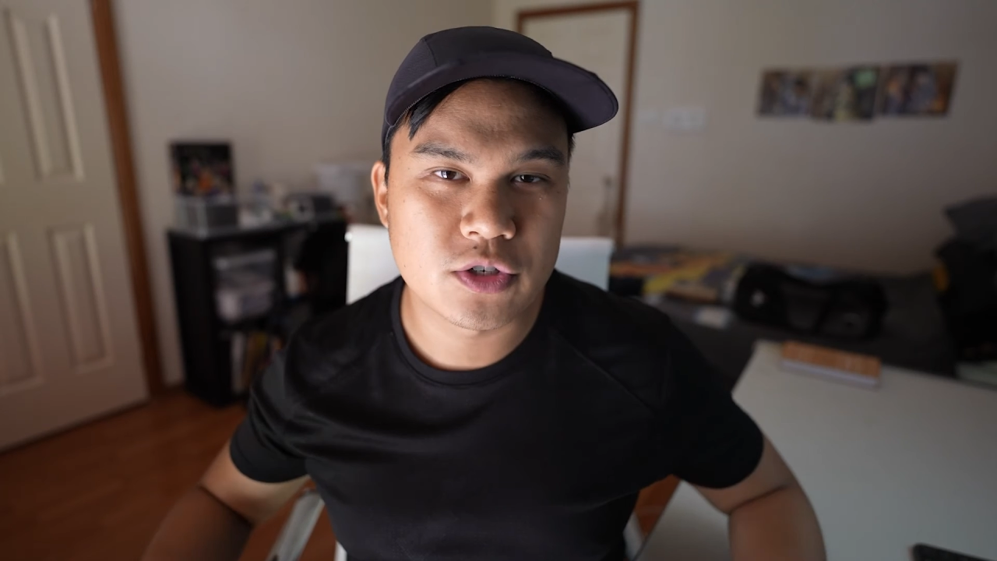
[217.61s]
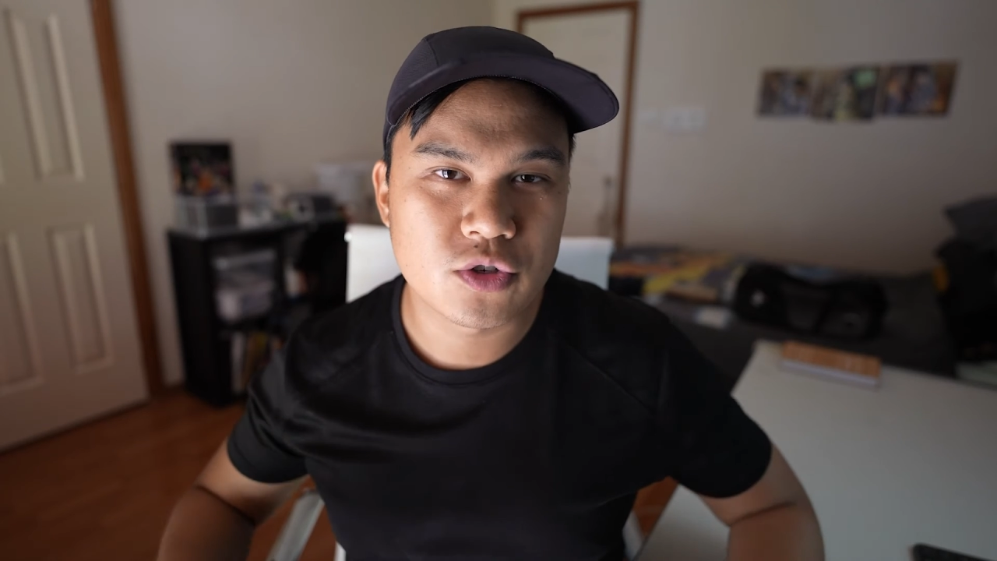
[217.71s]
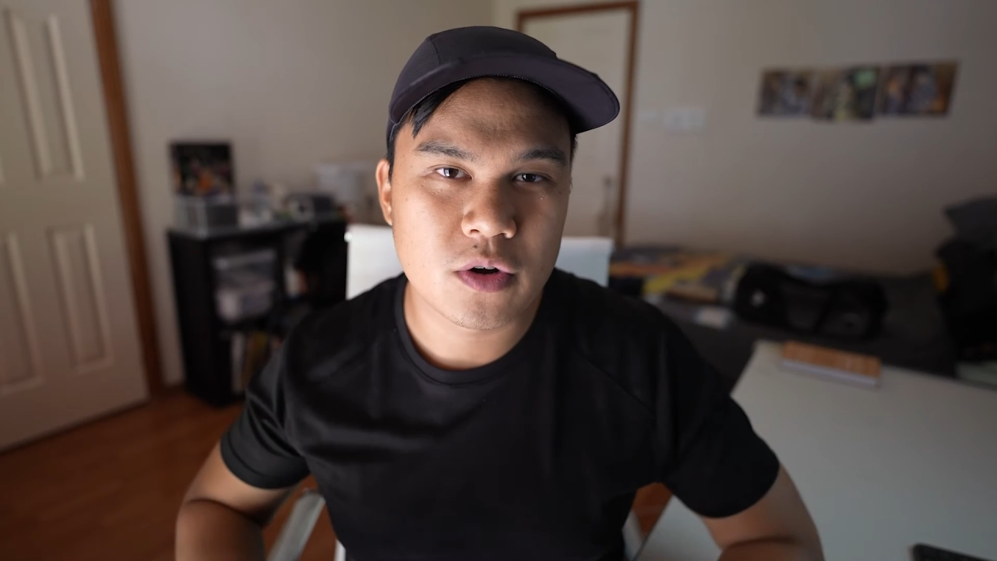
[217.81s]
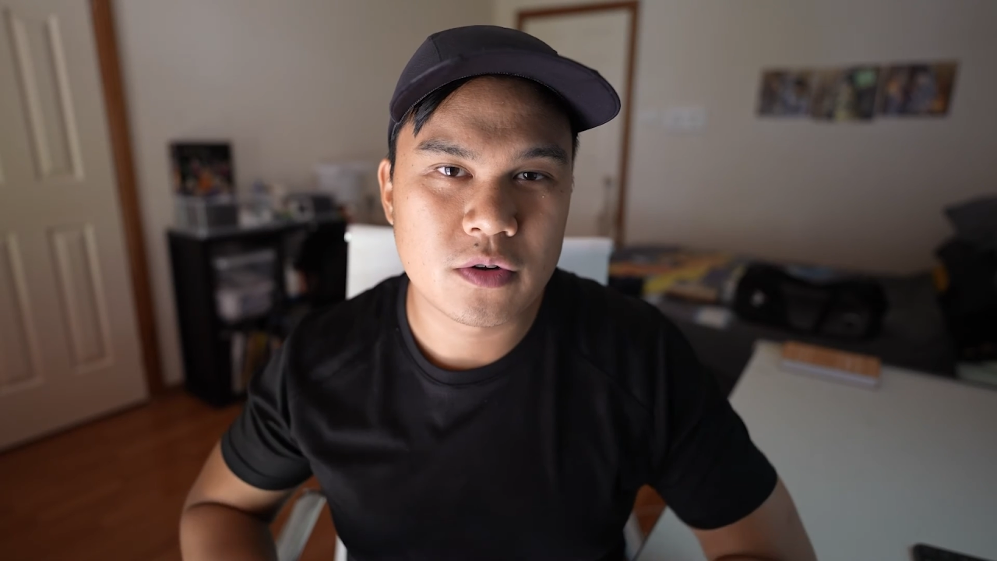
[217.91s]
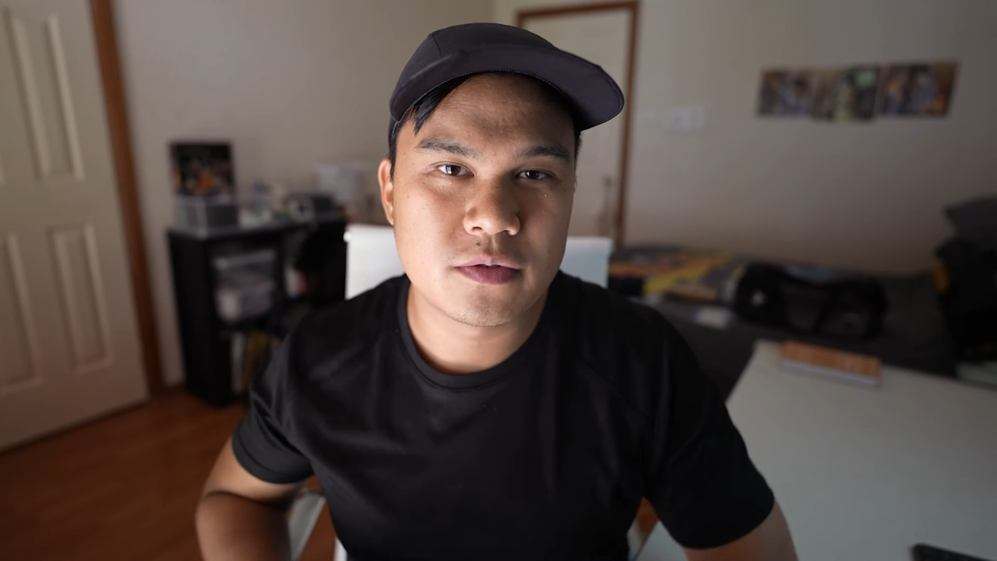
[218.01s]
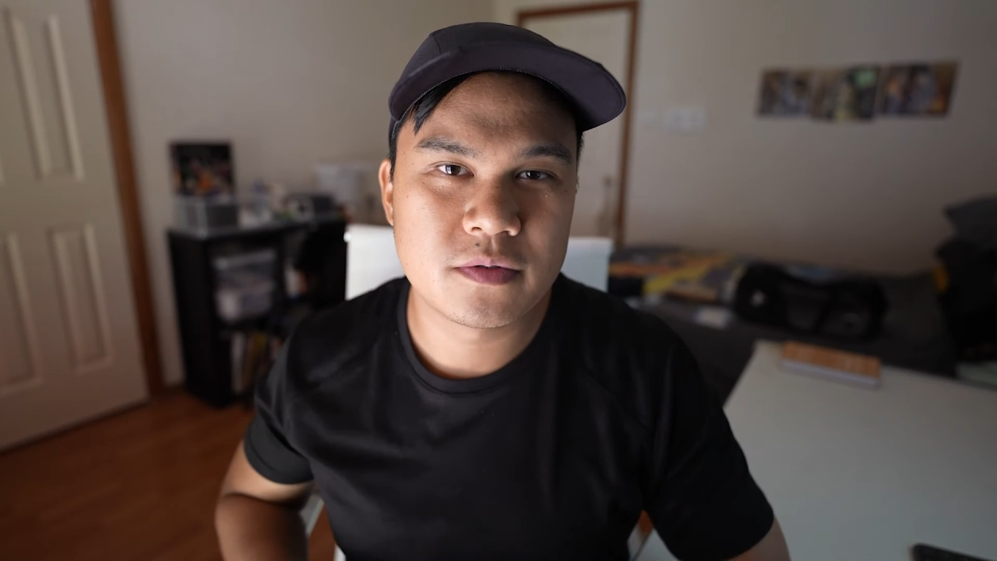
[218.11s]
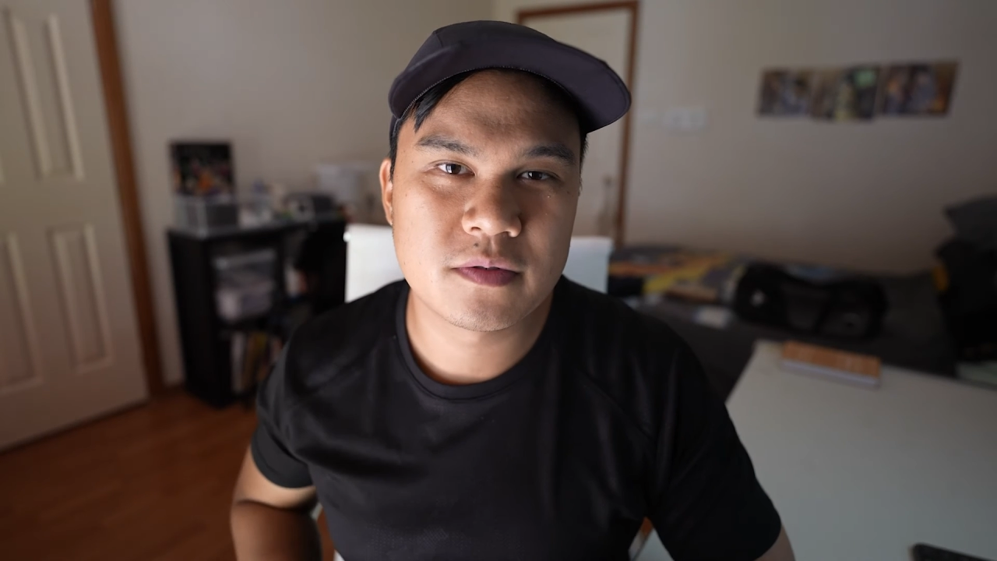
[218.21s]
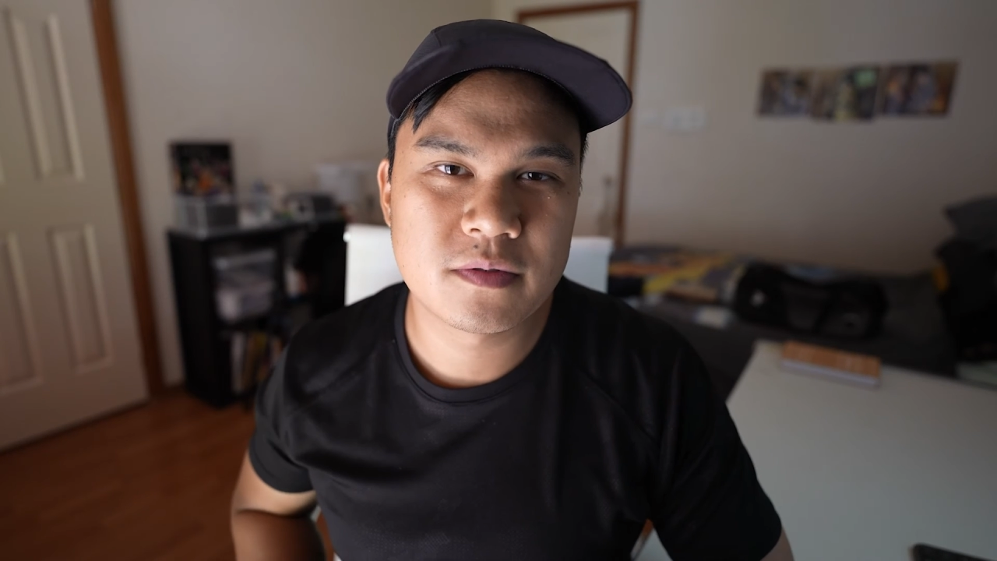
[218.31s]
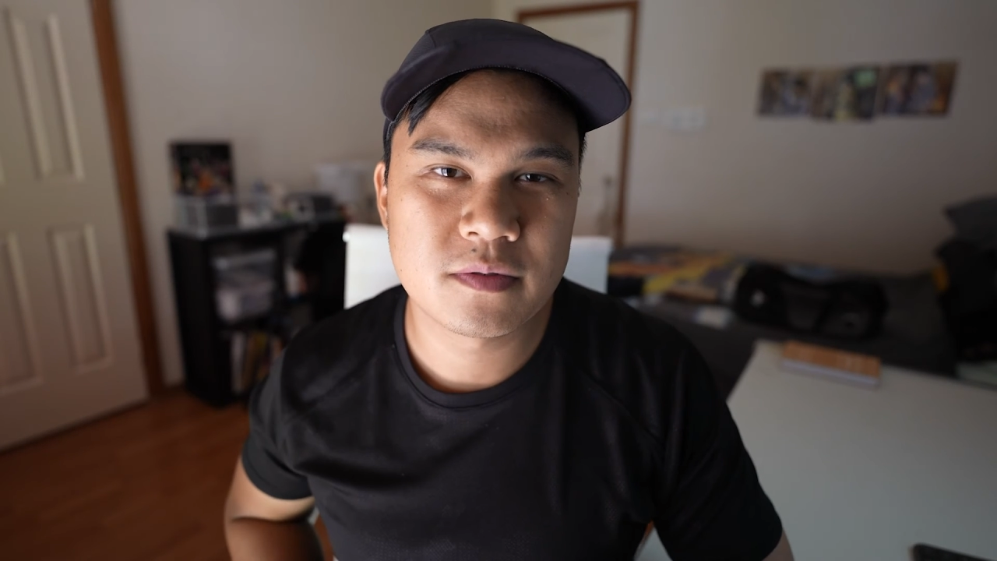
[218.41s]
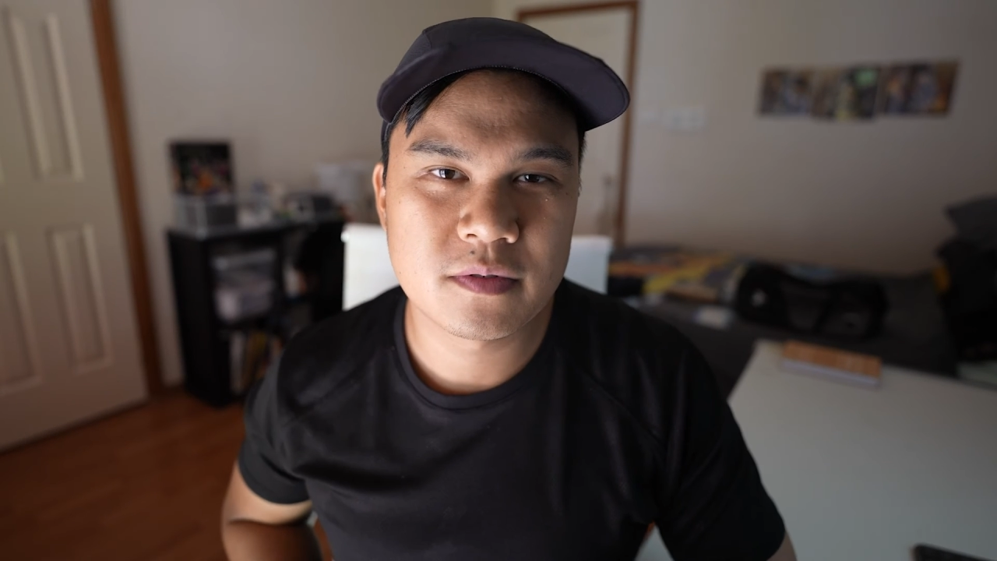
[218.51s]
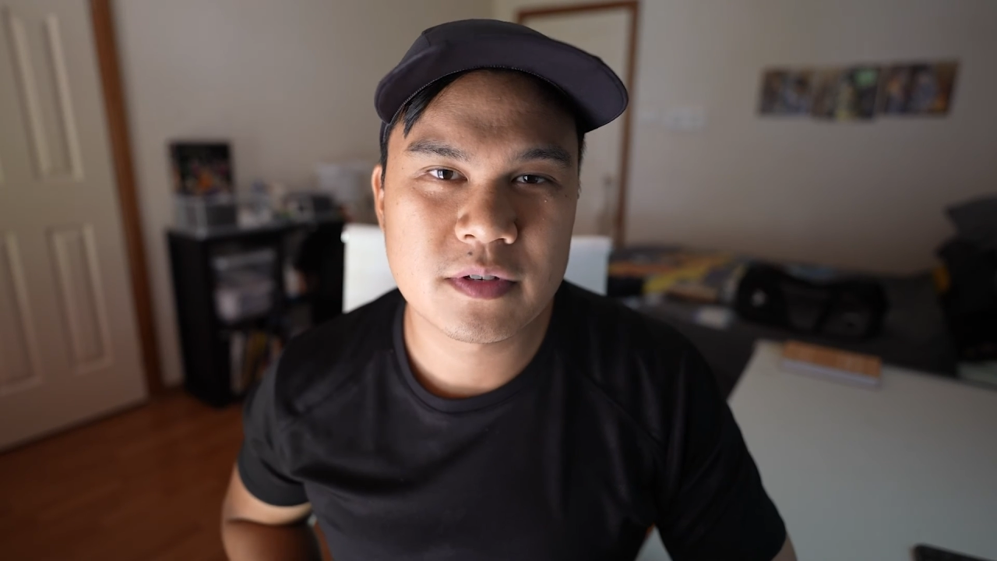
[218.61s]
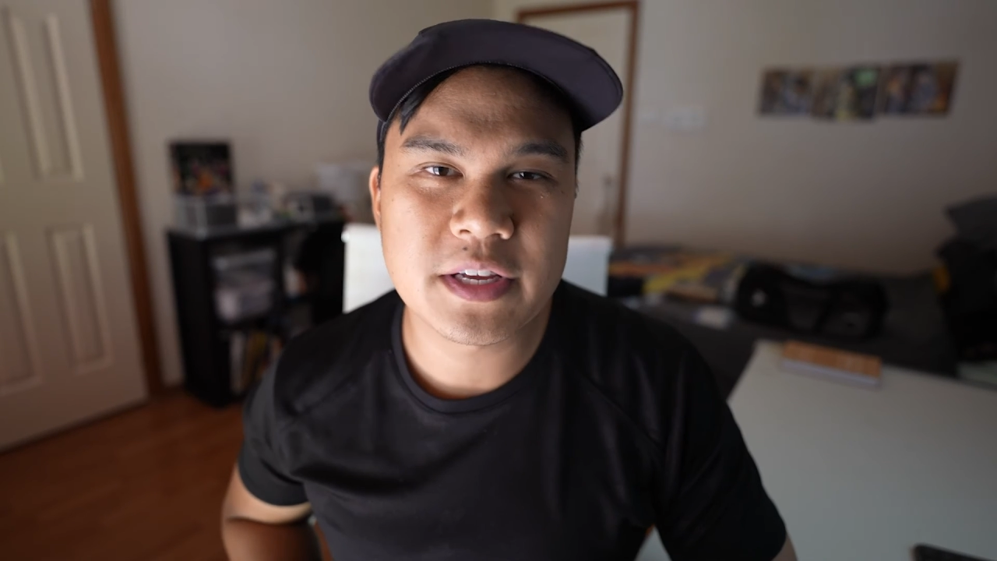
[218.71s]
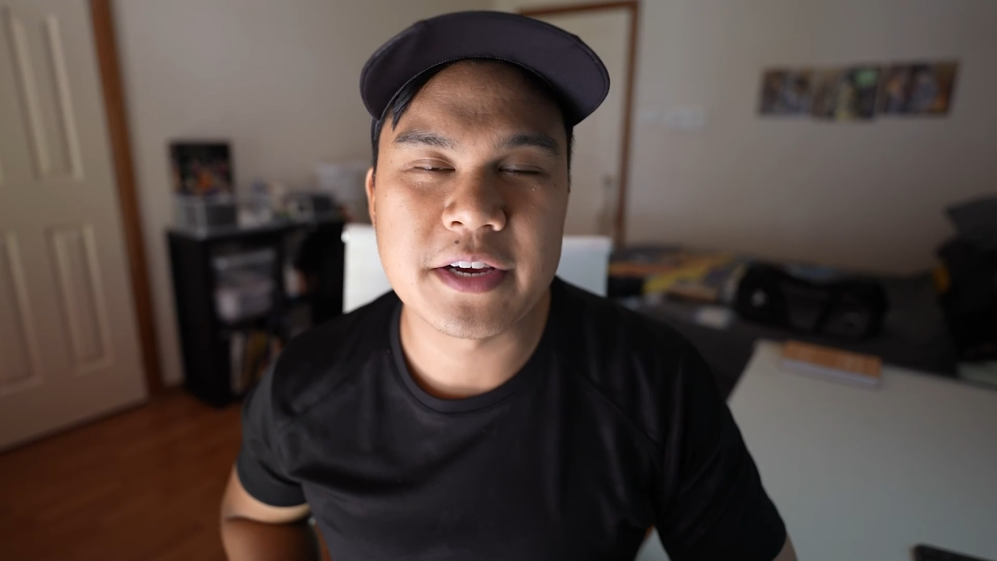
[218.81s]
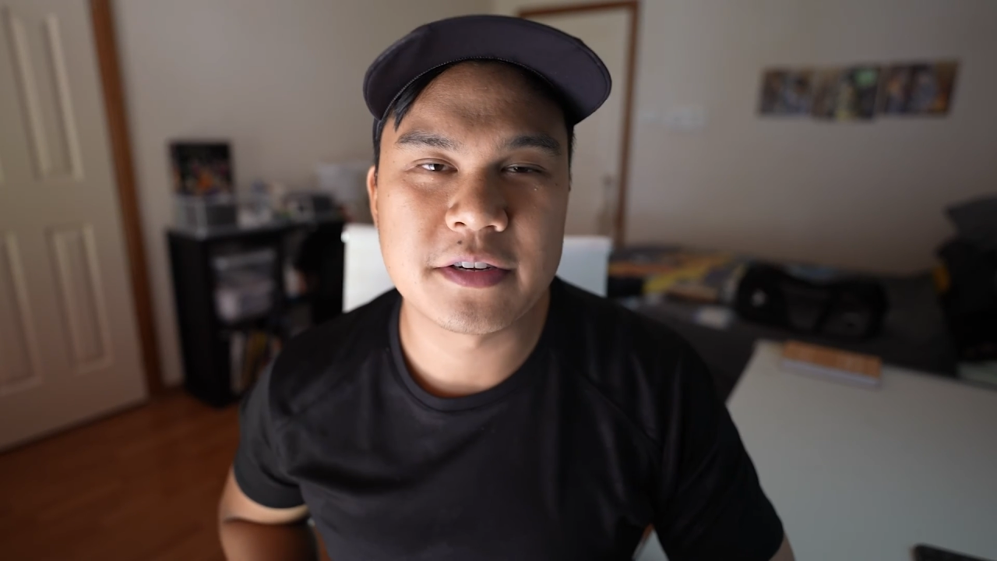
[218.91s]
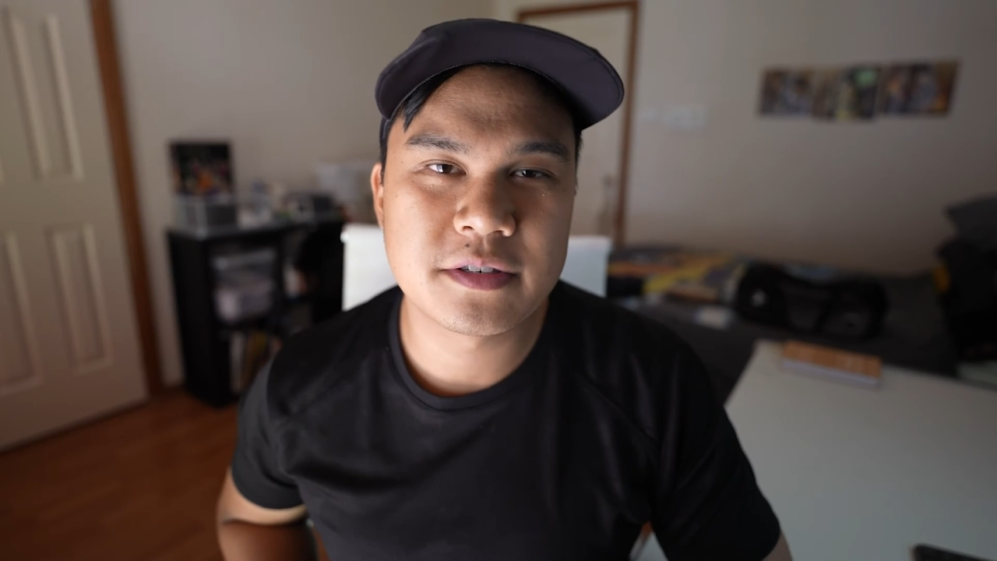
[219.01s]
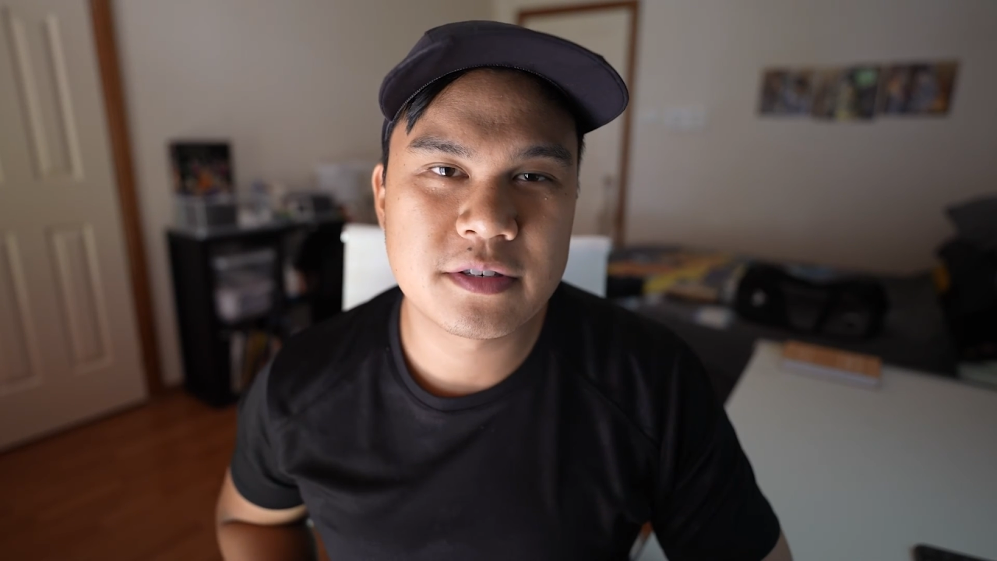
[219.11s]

control. Yeah.